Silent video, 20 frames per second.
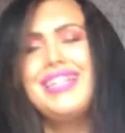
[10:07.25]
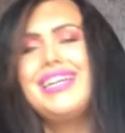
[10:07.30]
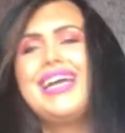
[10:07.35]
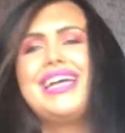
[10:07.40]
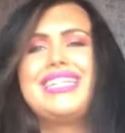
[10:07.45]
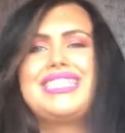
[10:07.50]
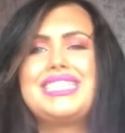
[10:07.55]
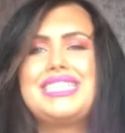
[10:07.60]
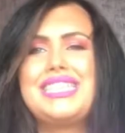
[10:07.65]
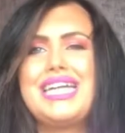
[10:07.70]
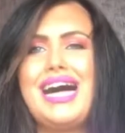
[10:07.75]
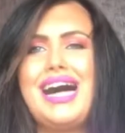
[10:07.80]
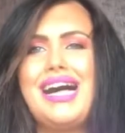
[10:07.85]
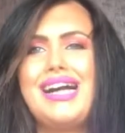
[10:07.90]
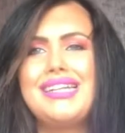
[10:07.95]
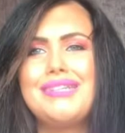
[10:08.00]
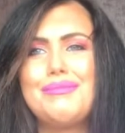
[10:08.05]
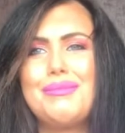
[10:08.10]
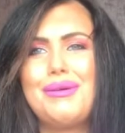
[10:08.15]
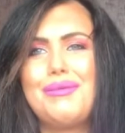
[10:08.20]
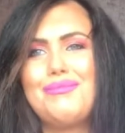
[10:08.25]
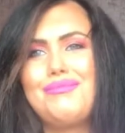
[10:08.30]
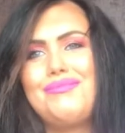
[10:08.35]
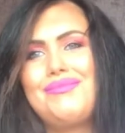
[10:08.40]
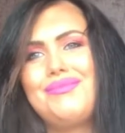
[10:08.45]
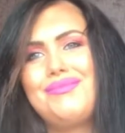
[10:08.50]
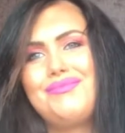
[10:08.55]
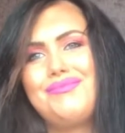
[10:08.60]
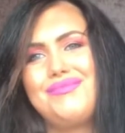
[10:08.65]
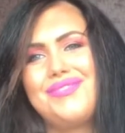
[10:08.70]
It's sad, but
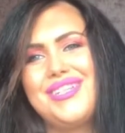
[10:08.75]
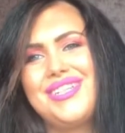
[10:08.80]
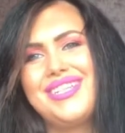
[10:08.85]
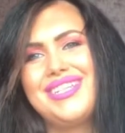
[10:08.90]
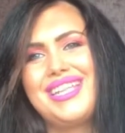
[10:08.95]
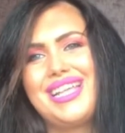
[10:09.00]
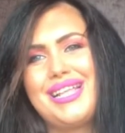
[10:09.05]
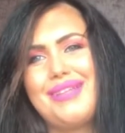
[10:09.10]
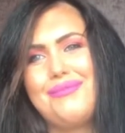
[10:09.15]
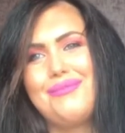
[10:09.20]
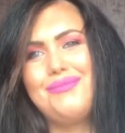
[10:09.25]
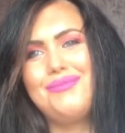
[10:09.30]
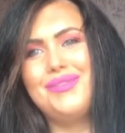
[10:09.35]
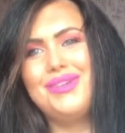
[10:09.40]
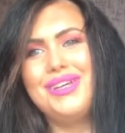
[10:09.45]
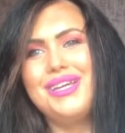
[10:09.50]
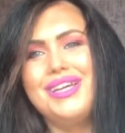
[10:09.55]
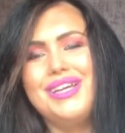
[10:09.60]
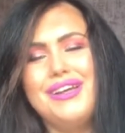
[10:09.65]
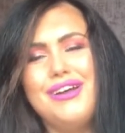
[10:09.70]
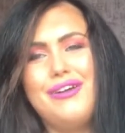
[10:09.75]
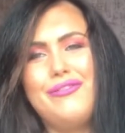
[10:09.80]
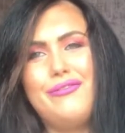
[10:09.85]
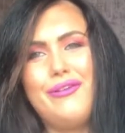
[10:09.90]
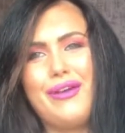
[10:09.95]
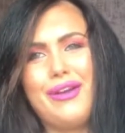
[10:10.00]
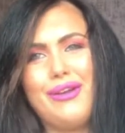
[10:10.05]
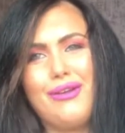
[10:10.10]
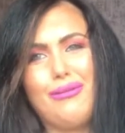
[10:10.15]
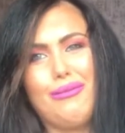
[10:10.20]
like a
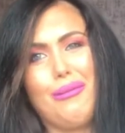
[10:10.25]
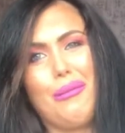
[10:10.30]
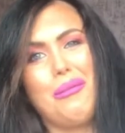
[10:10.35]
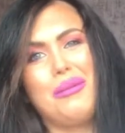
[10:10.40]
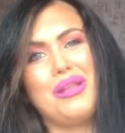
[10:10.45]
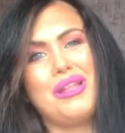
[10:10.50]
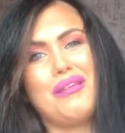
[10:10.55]
30-year-old woman,